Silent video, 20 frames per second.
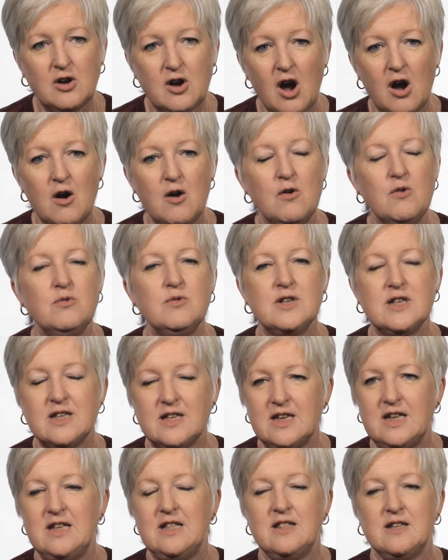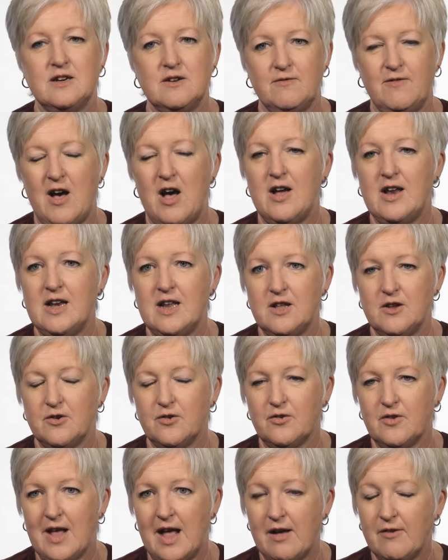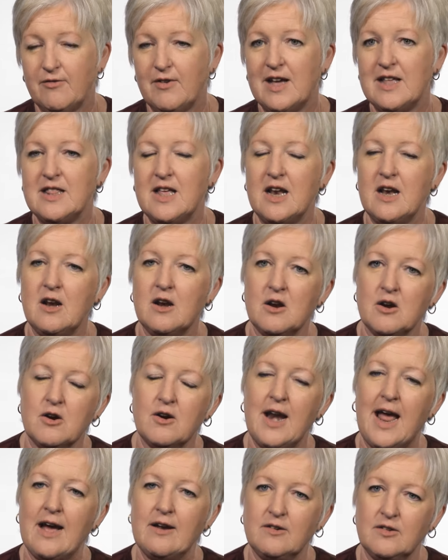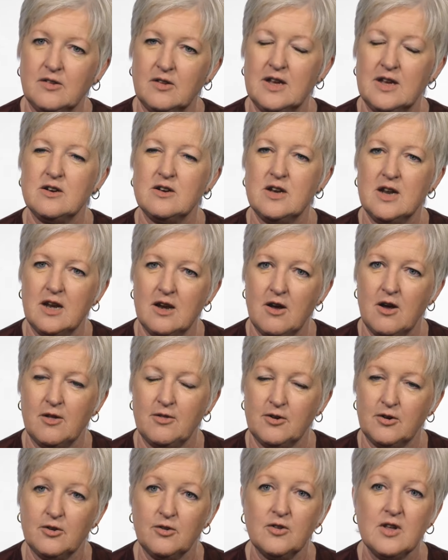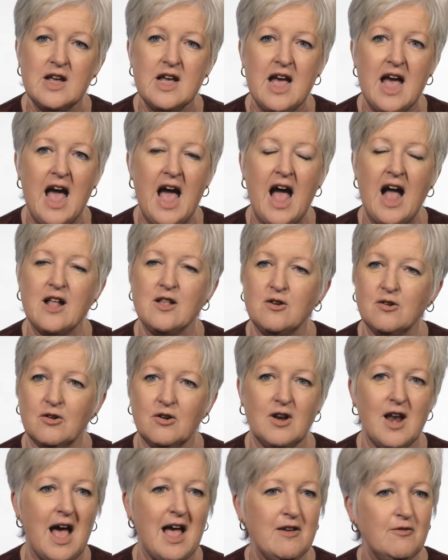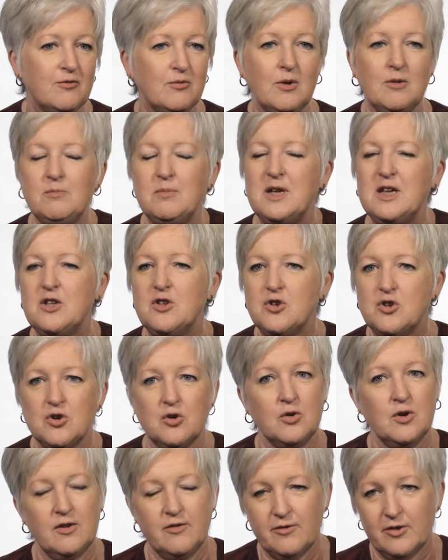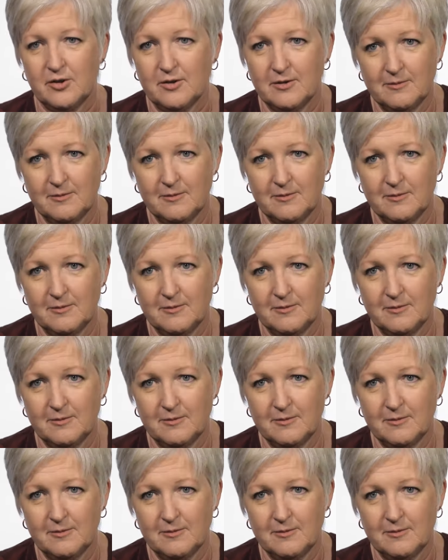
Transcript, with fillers: Go see the divine in yourself and then learn how to it in others, and your life will be joyful.